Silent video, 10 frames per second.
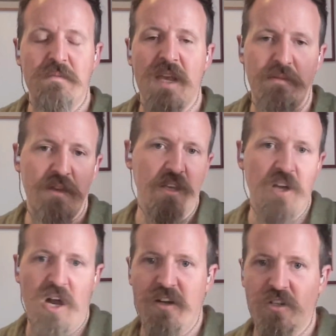may
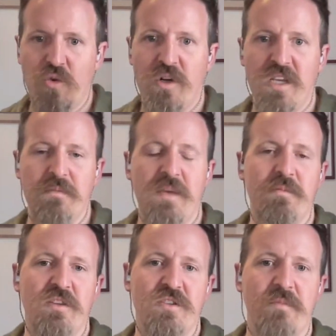be auditory, it may
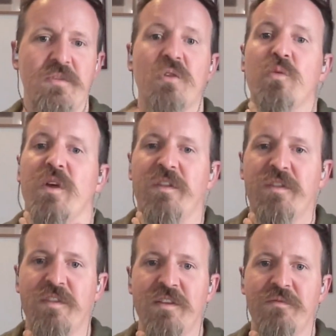be something
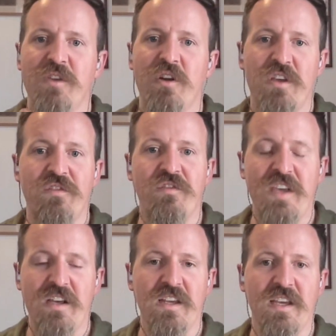with, it
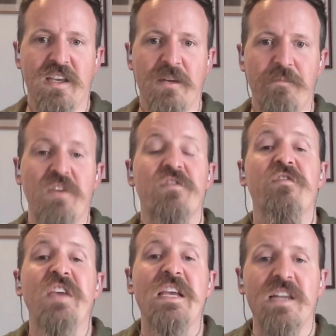
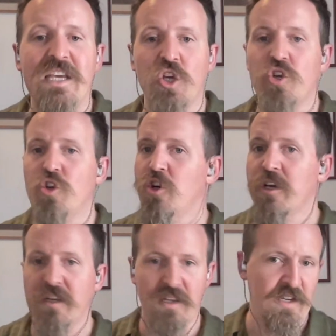feeling
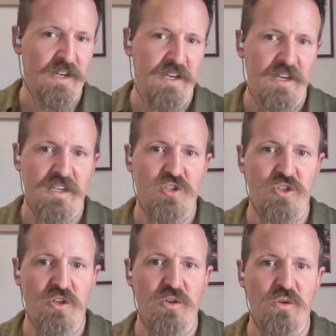good
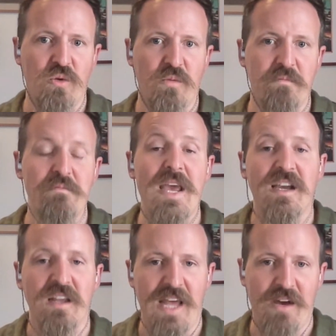to
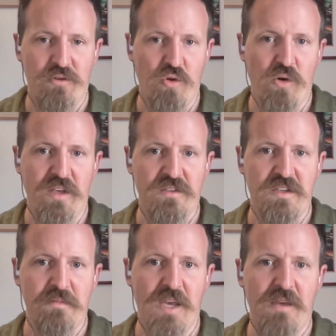make a loud
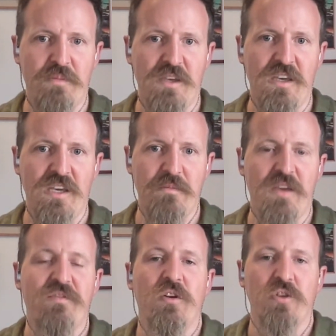noise. It
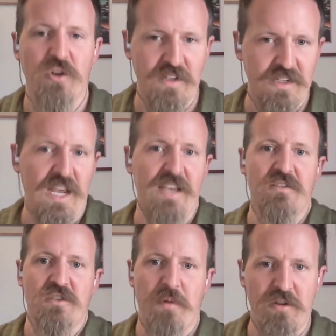may feel good to
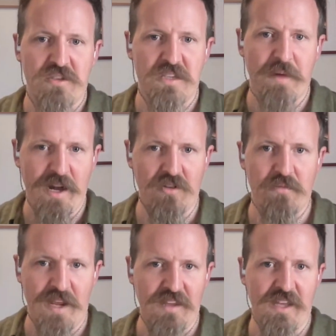tense the parts of the body that
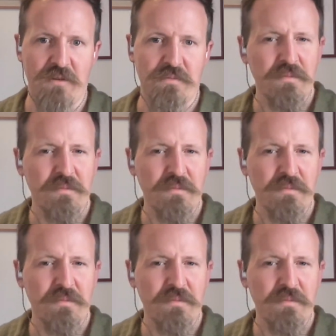are making that.